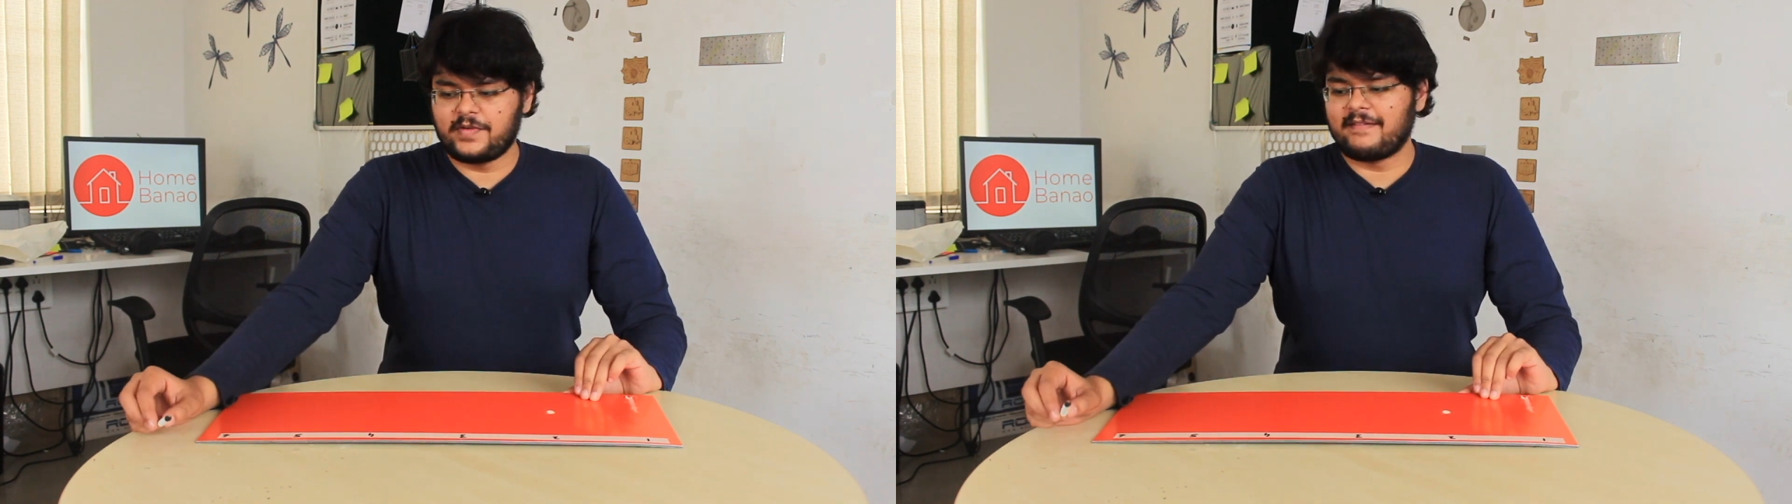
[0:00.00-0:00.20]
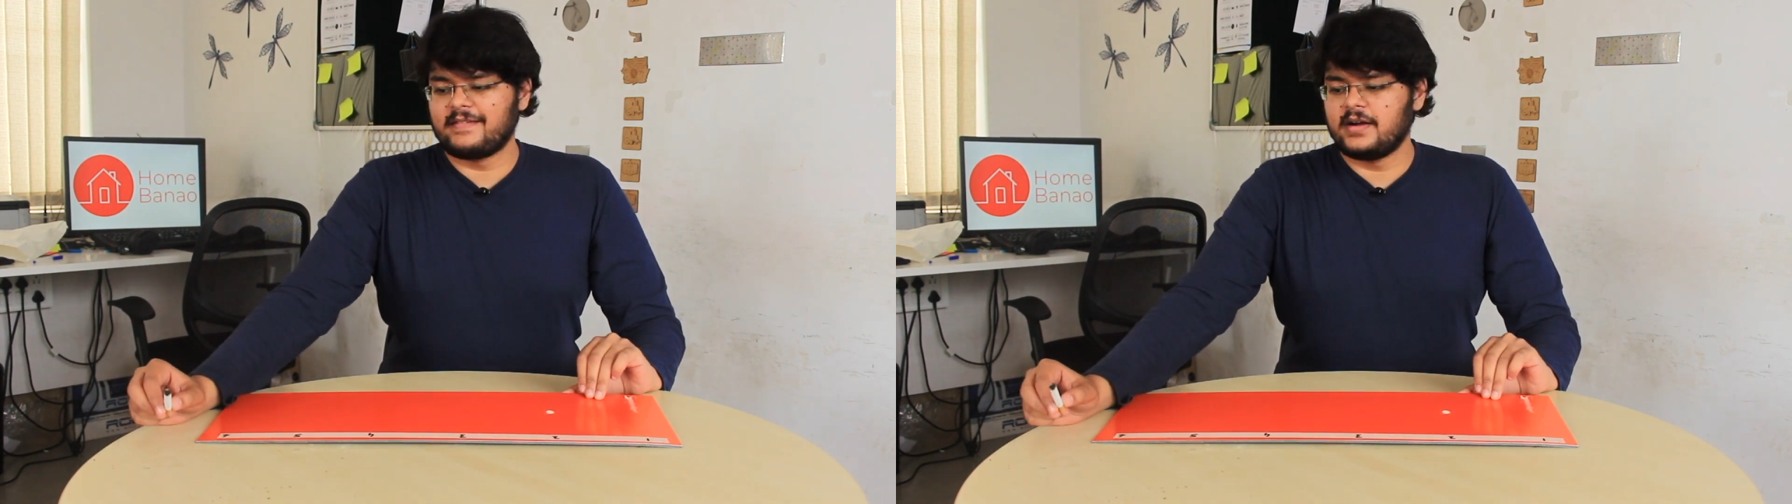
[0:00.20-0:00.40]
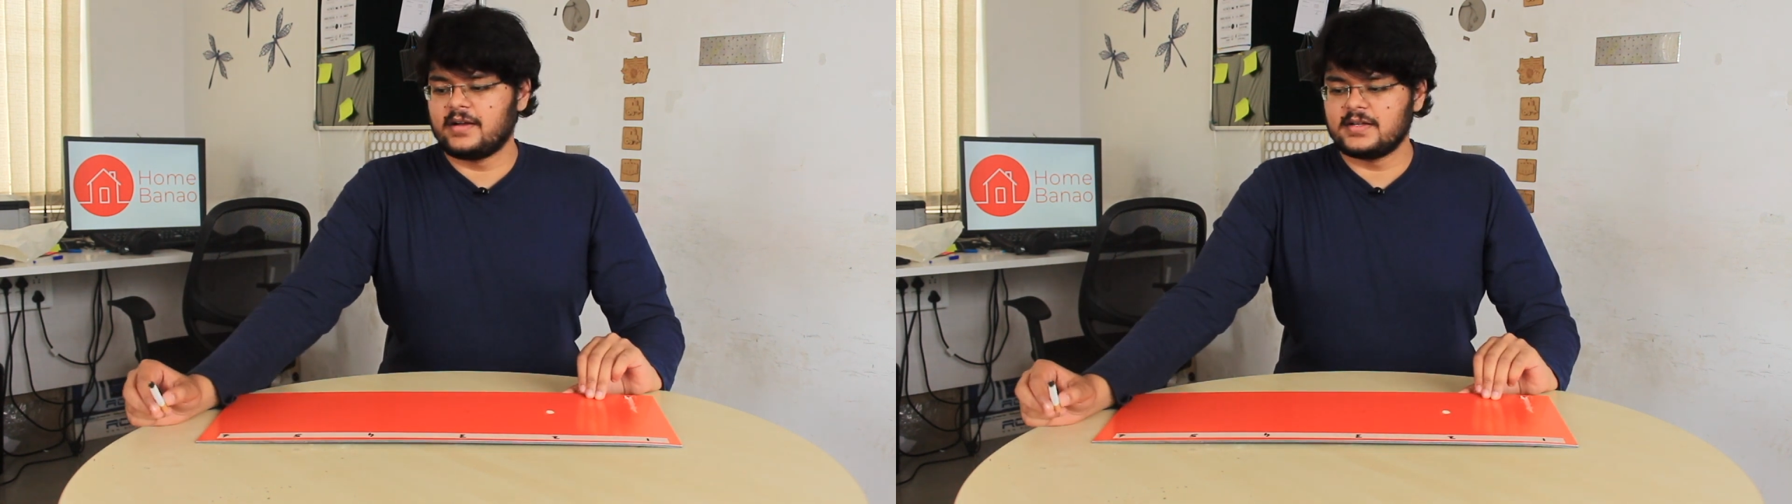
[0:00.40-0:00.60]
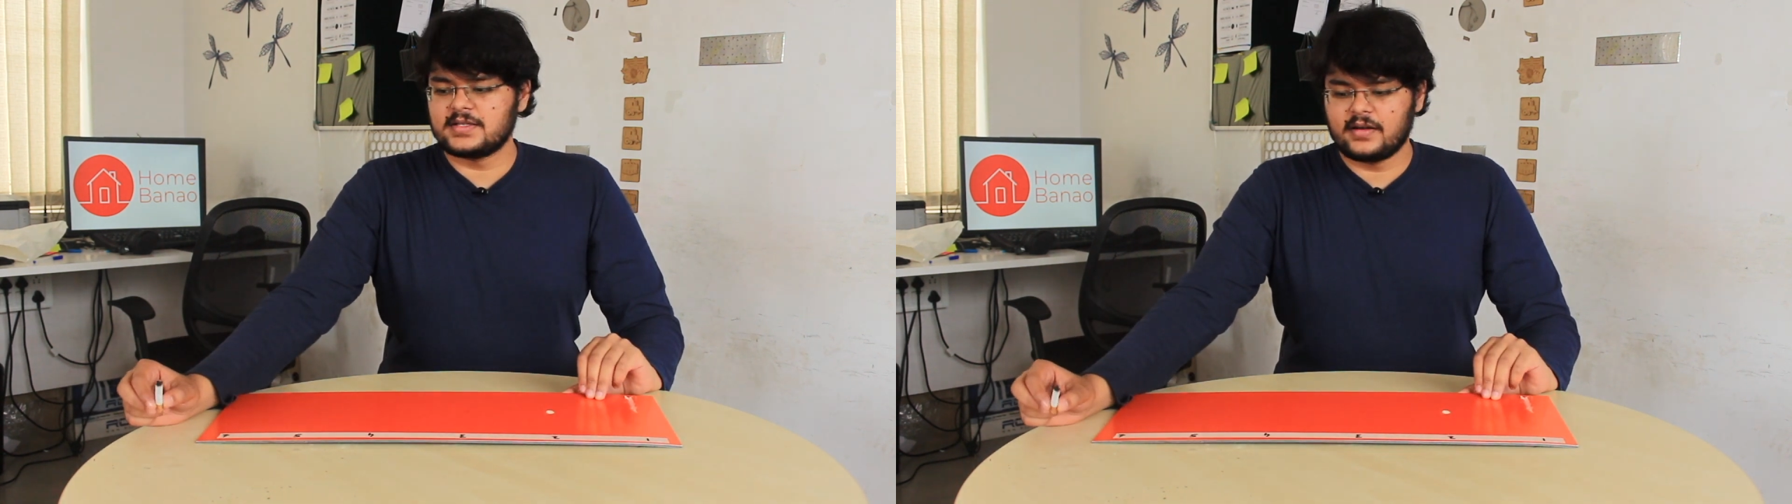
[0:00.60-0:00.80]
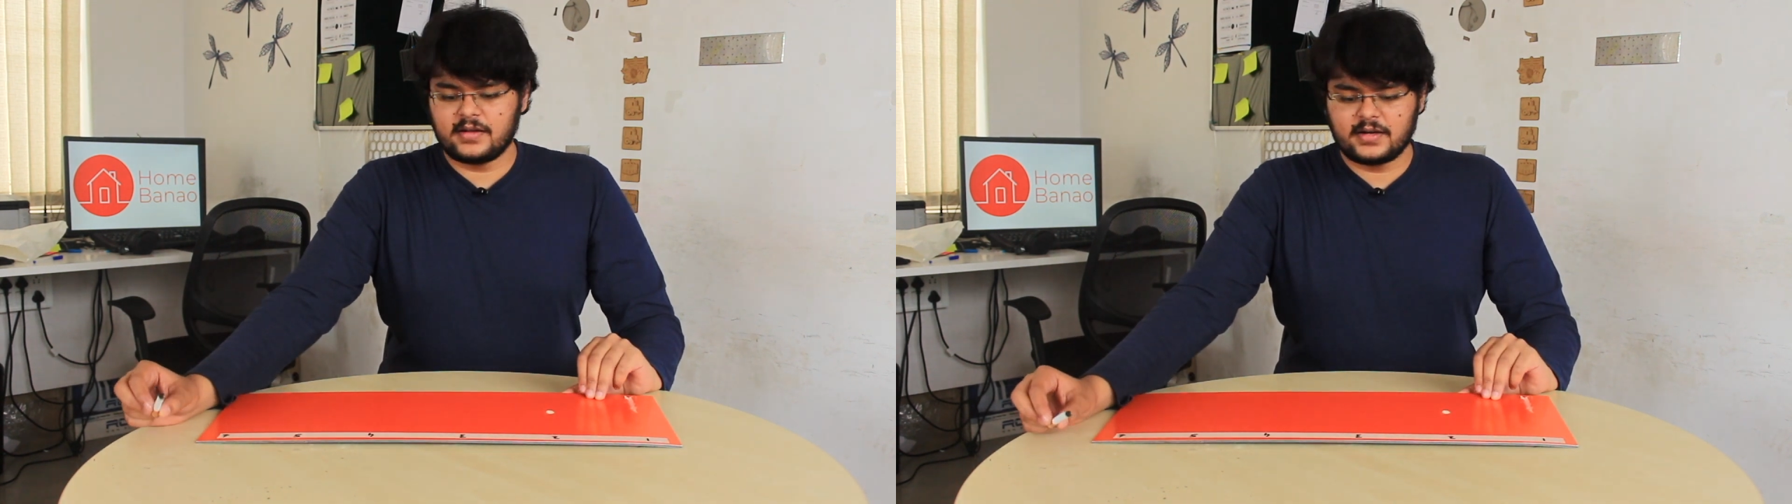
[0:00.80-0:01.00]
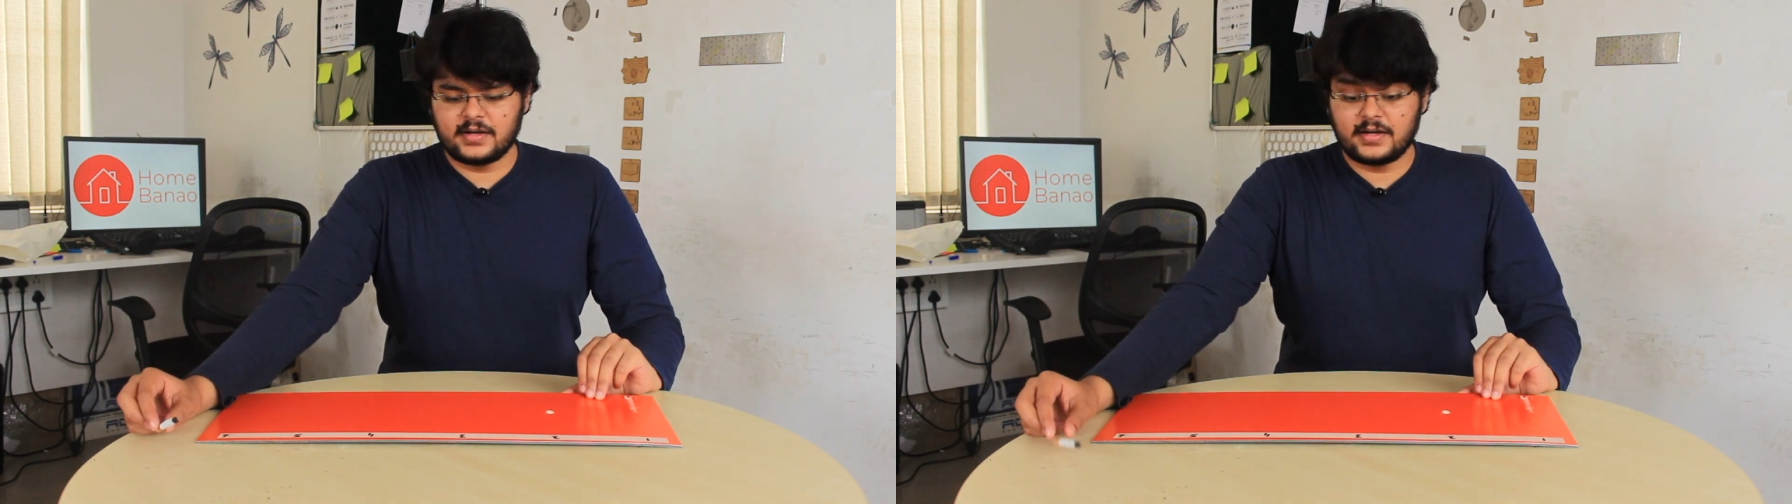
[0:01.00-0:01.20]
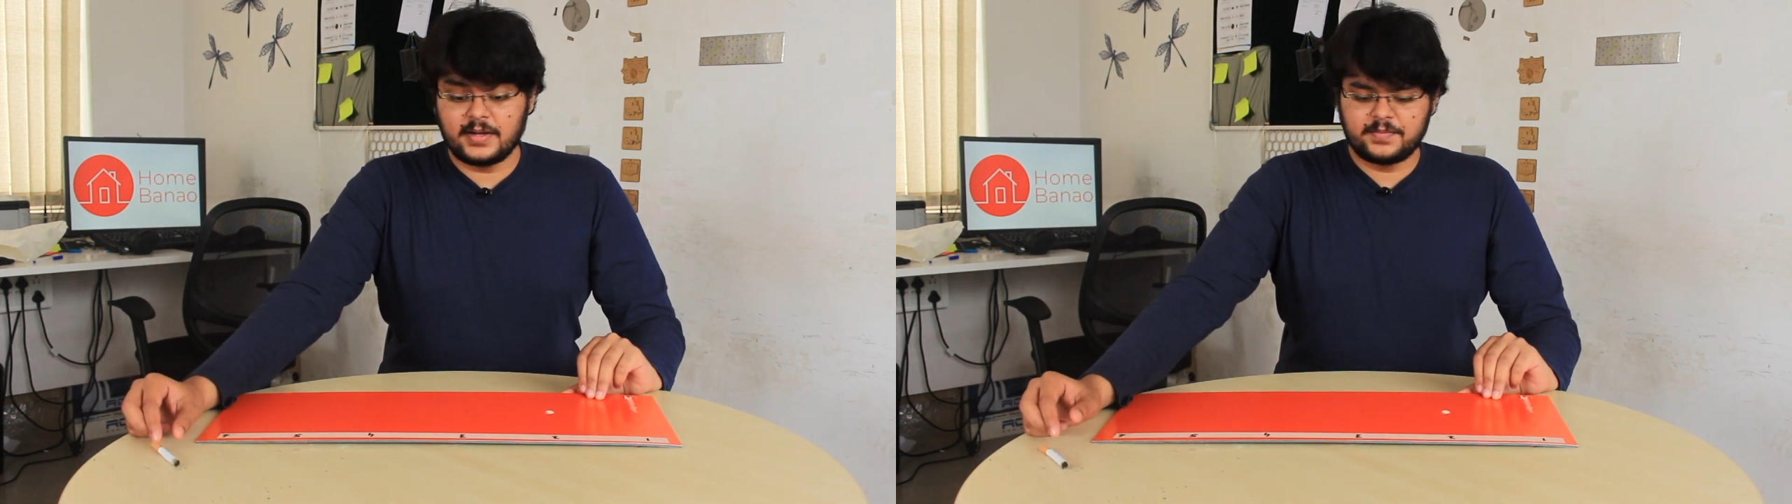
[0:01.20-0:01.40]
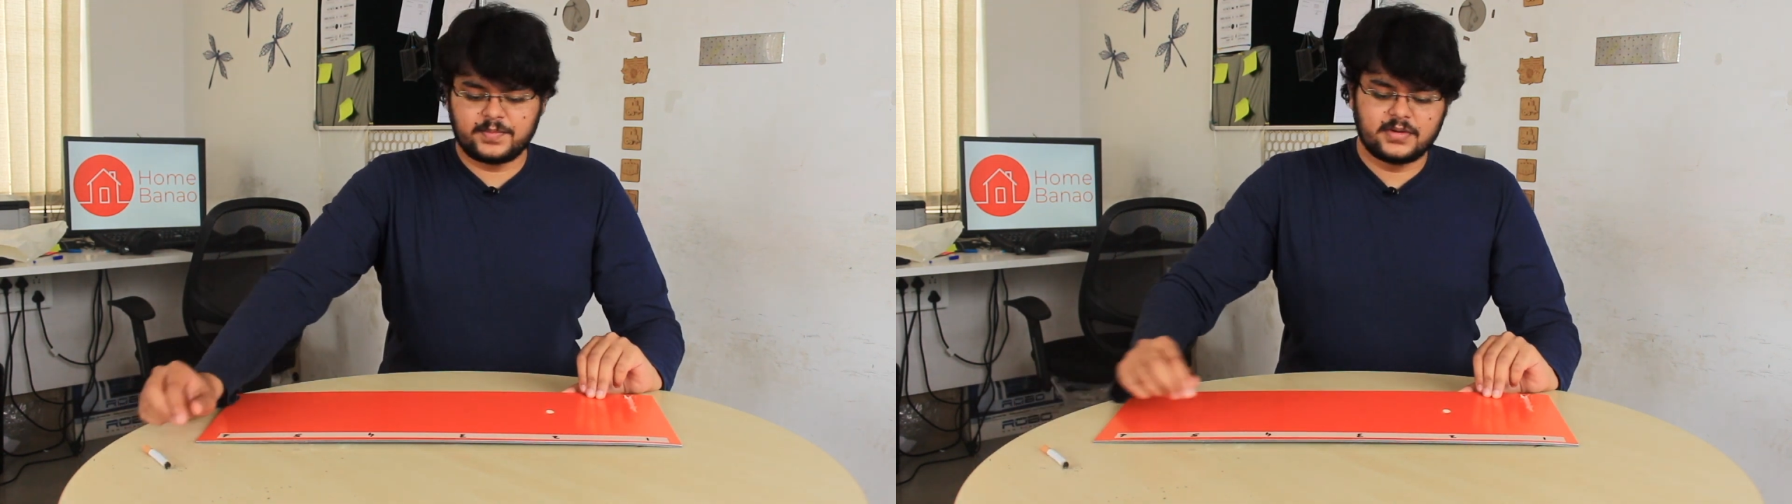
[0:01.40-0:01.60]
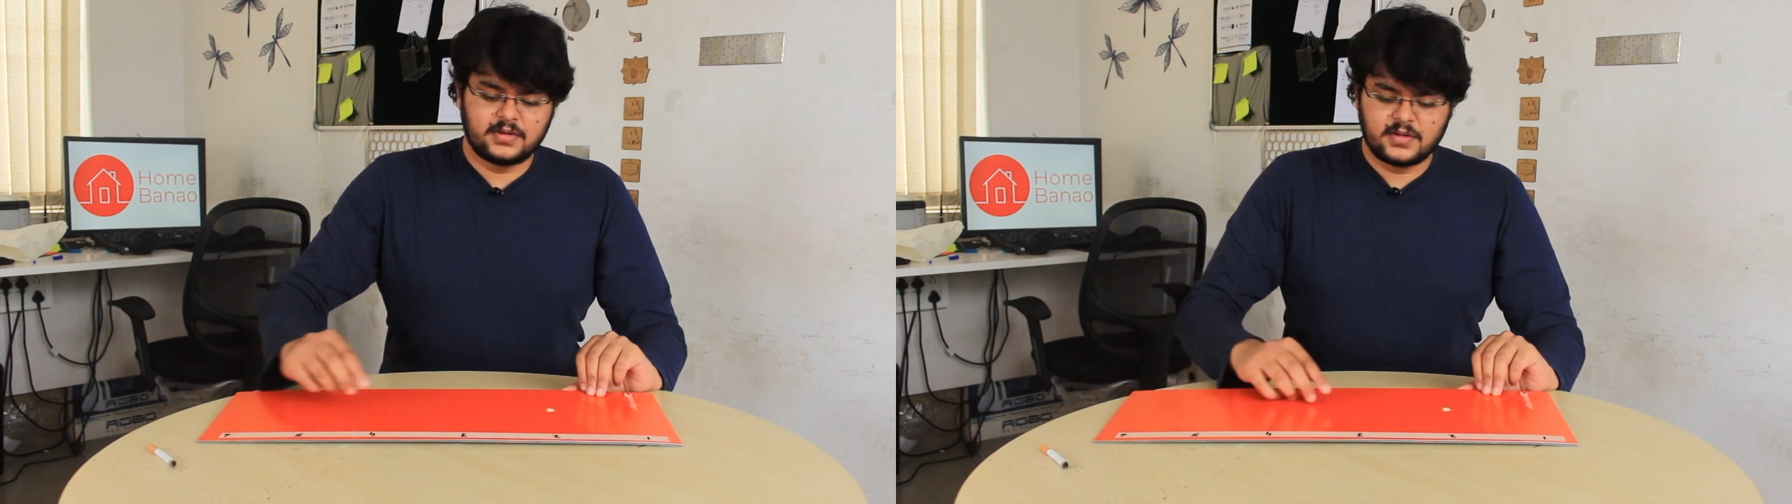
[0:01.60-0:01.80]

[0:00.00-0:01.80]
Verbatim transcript: five hundred degrees centigrade tip.